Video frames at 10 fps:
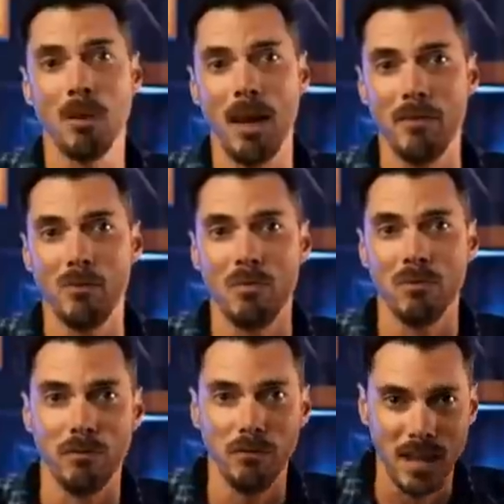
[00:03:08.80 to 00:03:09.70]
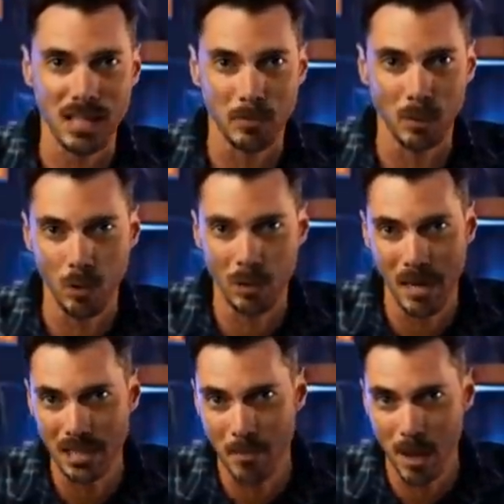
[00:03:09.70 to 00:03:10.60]
platform for flexible
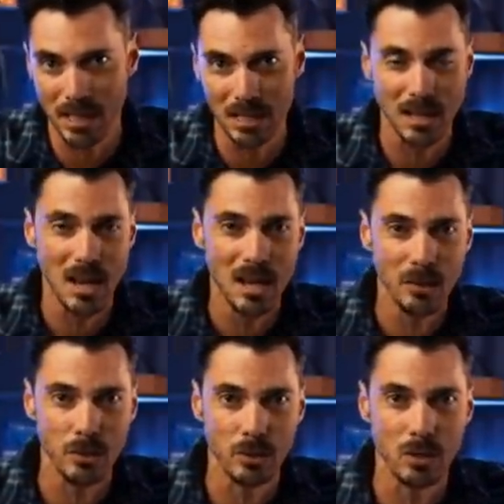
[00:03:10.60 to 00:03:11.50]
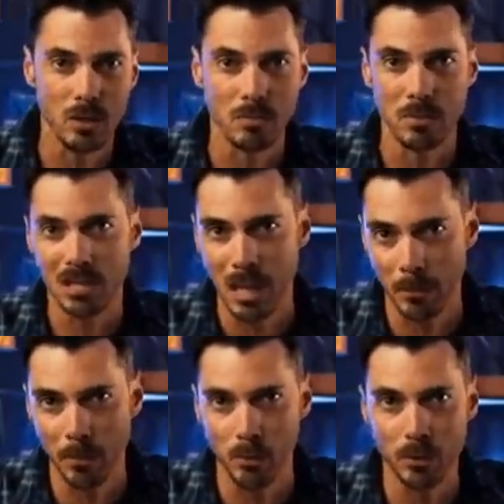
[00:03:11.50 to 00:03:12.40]
automated markets, you can choose from
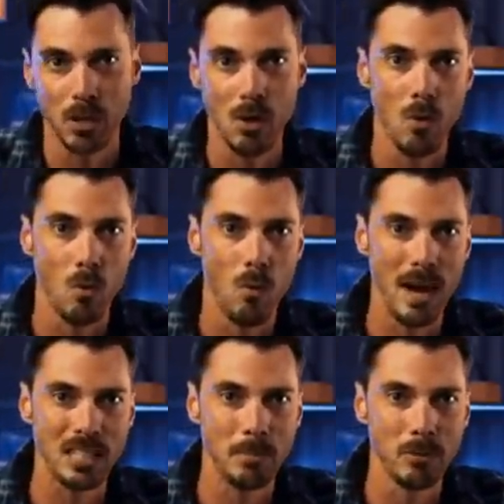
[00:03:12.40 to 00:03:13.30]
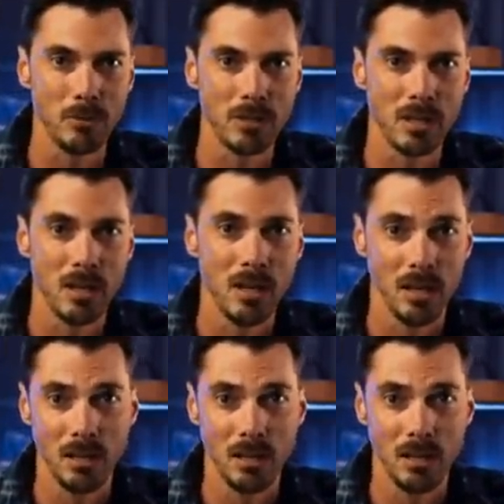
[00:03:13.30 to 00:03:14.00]
stable pools or weighted pools,